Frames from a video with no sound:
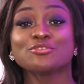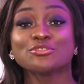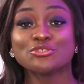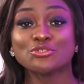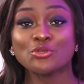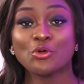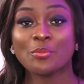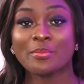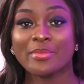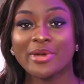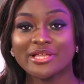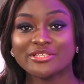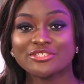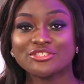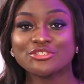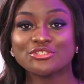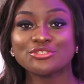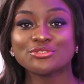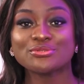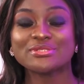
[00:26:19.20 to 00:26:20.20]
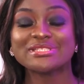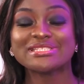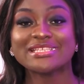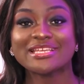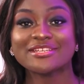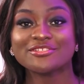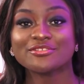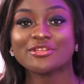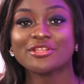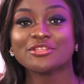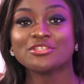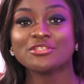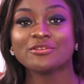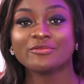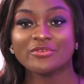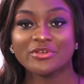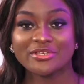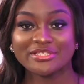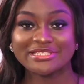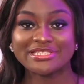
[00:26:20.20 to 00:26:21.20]
you so much to Central
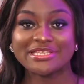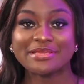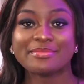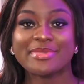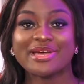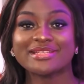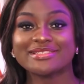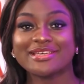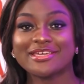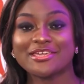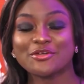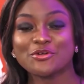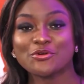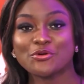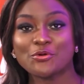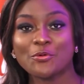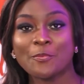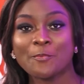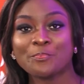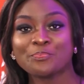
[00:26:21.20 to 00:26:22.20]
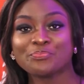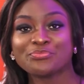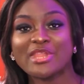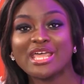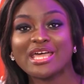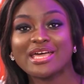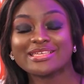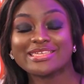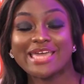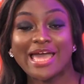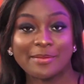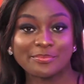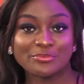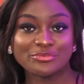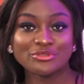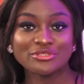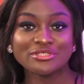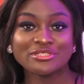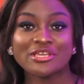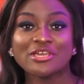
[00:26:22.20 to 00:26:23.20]
University Mataheko
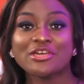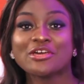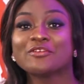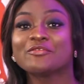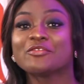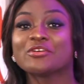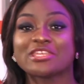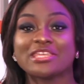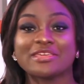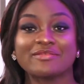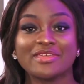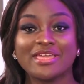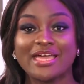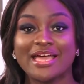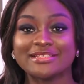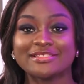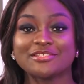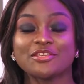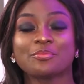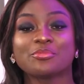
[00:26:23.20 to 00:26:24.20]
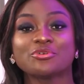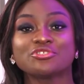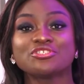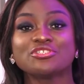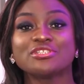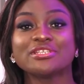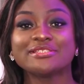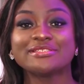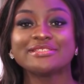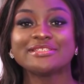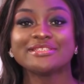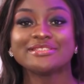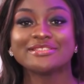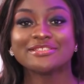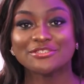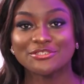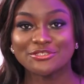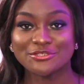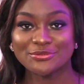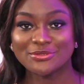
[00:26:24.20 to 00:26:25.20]
campus for giving us the opportunity
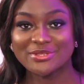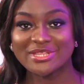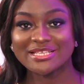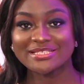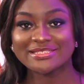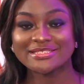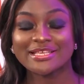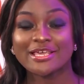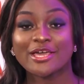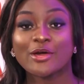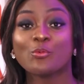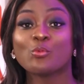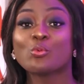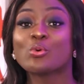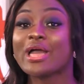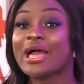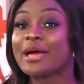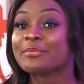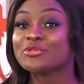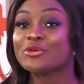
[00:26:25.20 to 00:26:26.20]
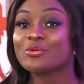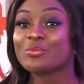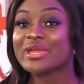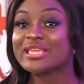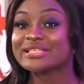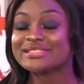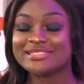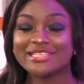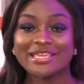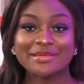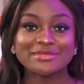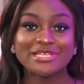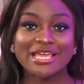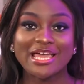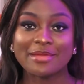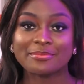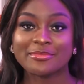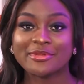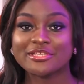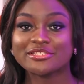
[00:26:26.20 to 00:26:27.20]
to do this. We'll come your way same
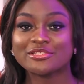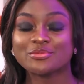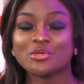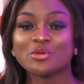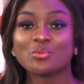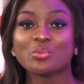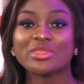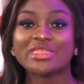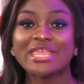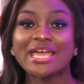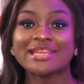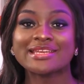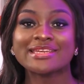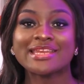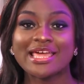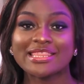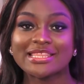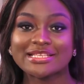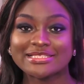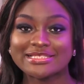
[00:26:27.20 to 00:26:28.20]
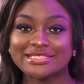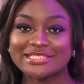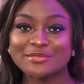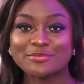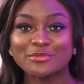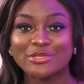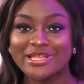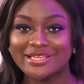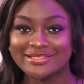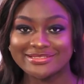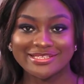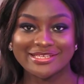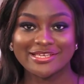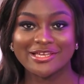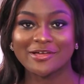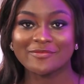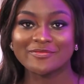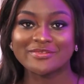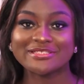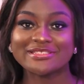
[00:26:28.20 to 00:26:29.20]
time next week with another stimulating
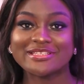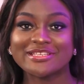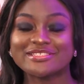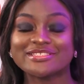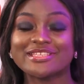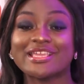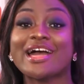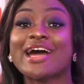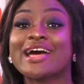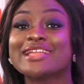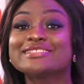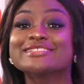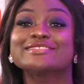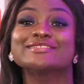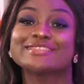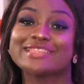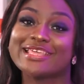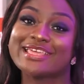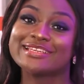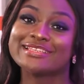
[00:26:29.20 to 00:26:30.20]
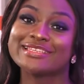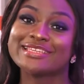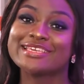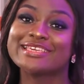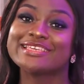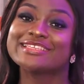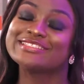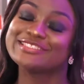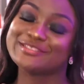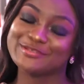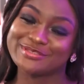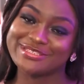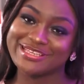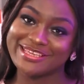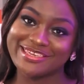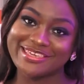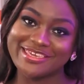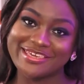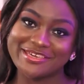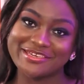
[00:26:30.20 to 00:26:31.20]
conversation. Until then, do
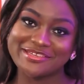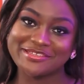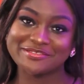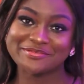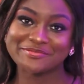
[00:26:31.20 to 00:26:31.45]
take care.